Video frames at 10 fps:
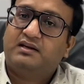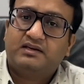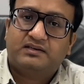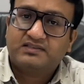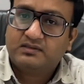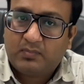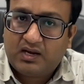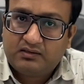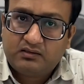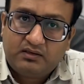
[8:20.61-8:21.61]
it doesn't
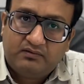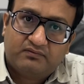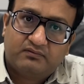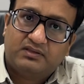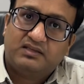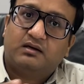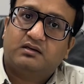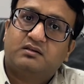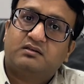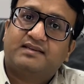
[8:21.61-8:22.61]
matter if the
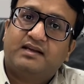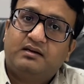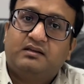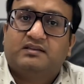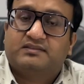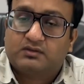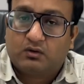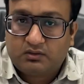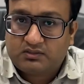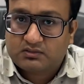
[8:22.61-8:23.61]
another side is
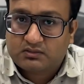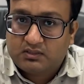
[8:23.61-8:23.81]
not